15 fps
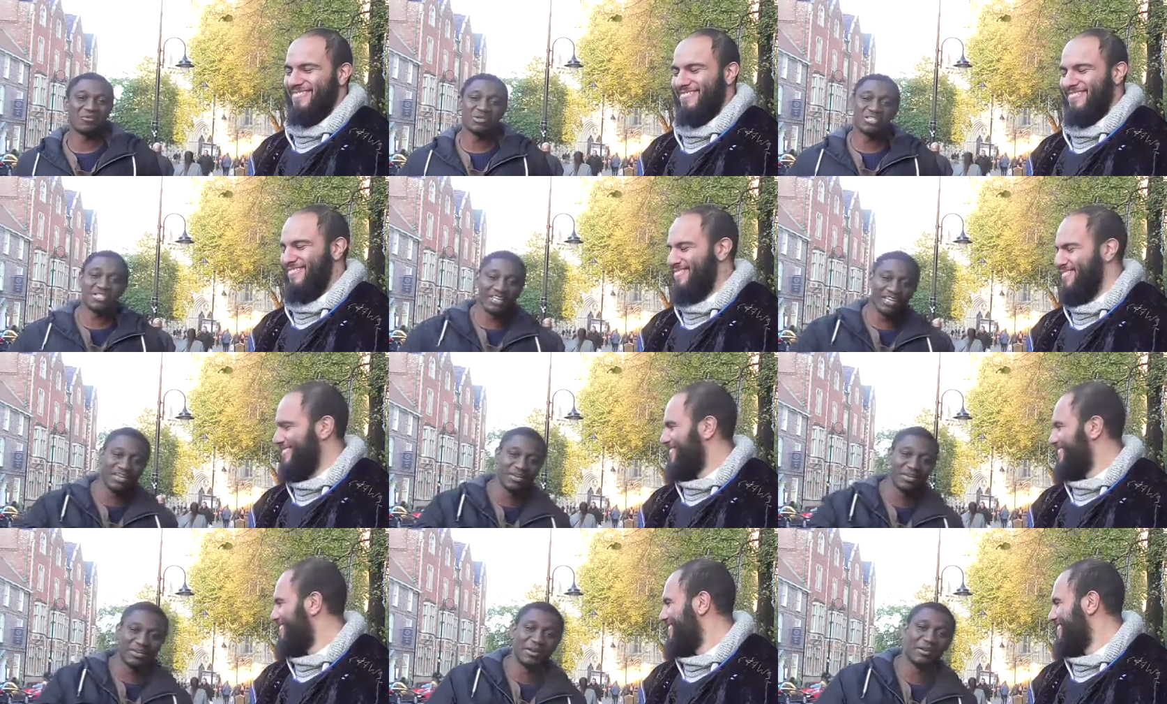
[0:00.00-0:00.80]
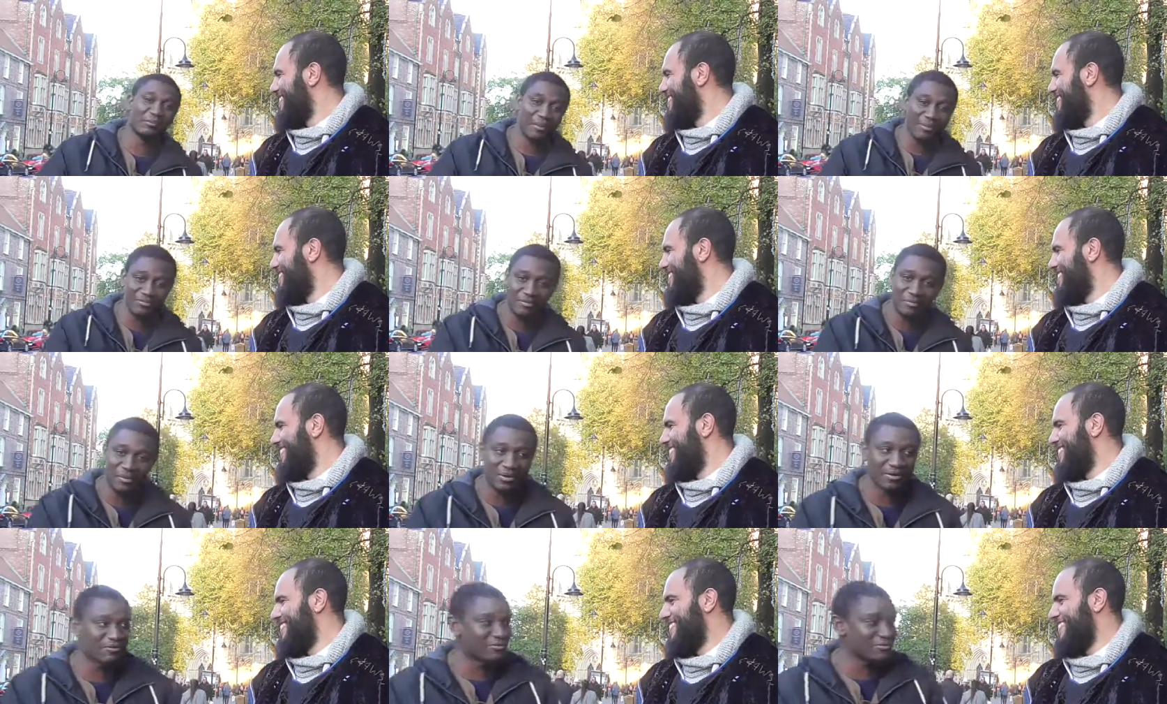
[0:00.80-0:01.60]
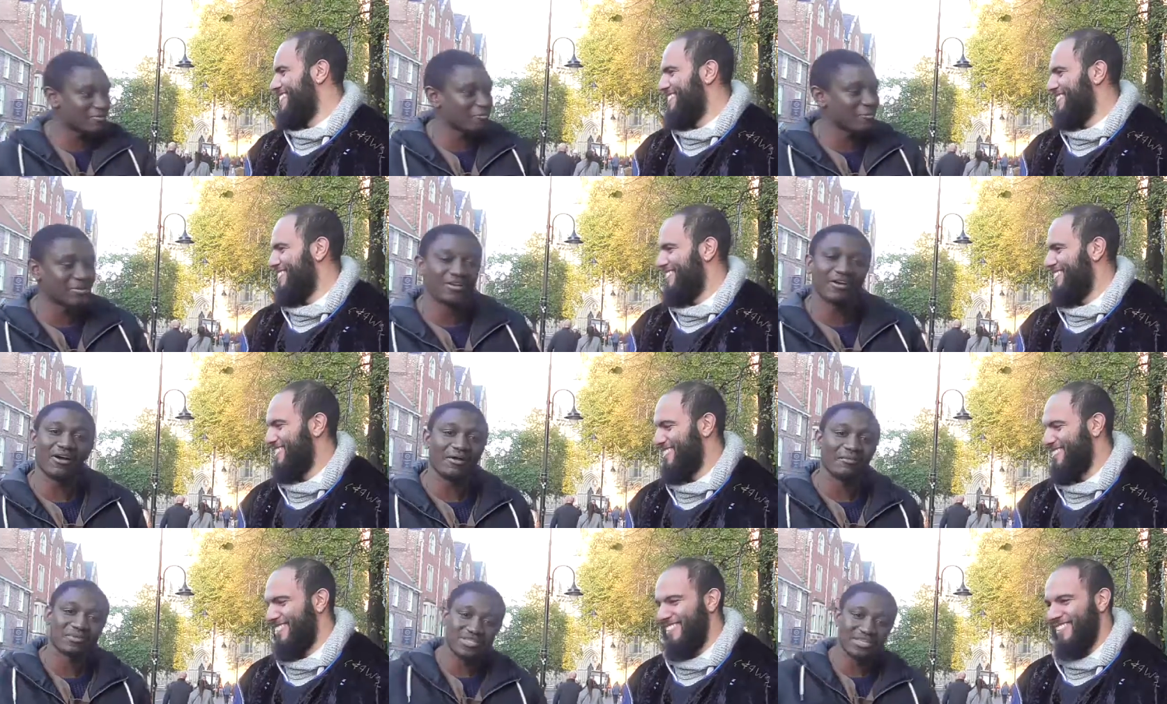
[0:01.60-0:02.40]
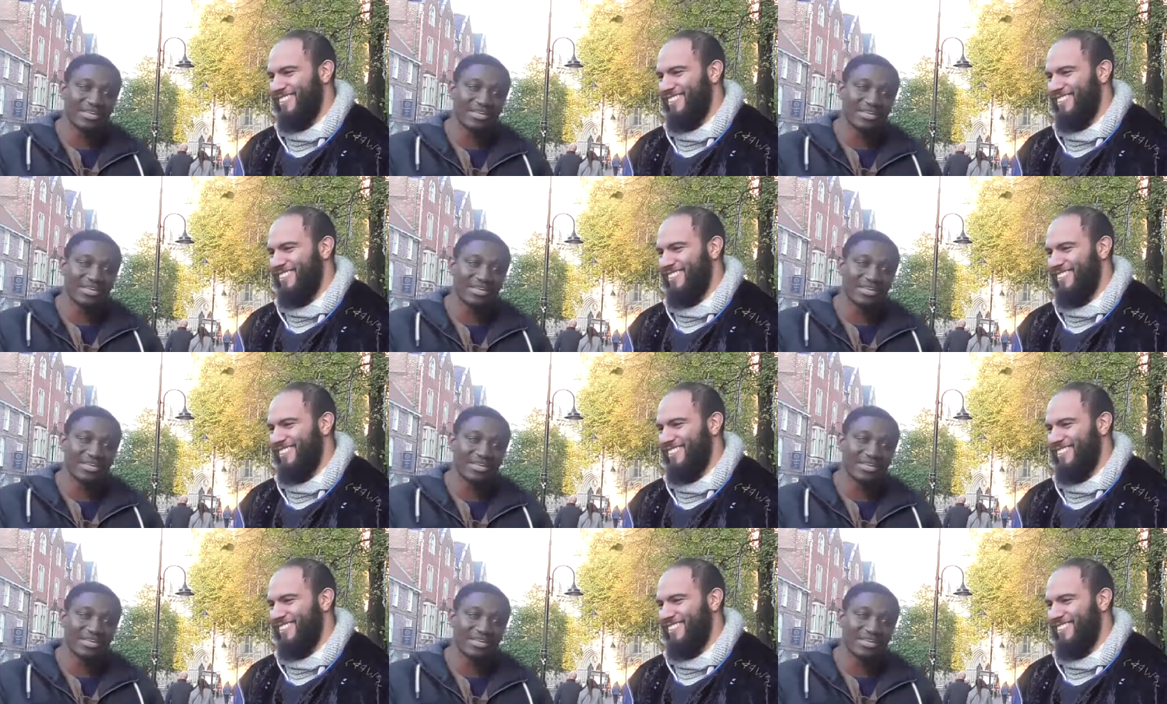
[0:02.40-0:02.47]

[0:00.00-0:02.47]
Speaker 1: I'm not saying they didn't probably put a response. No, I'm